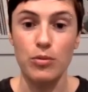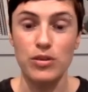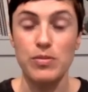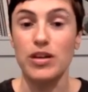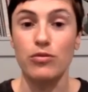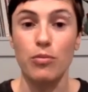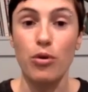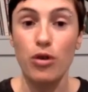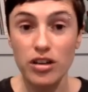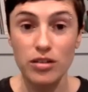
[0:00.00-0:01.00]
was being
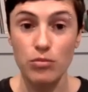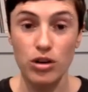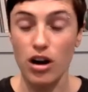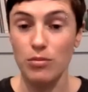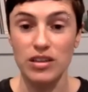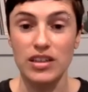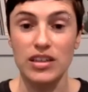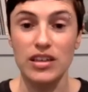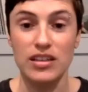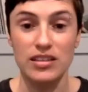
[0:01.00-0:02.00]
reported more
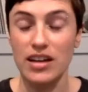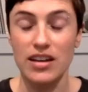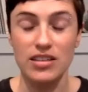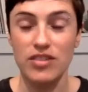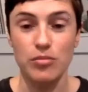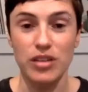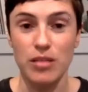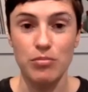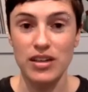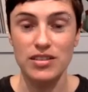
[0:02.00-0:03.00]
commonly in cats fed
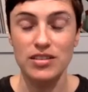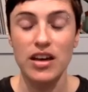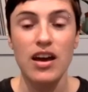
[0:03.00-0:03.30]
plant-based.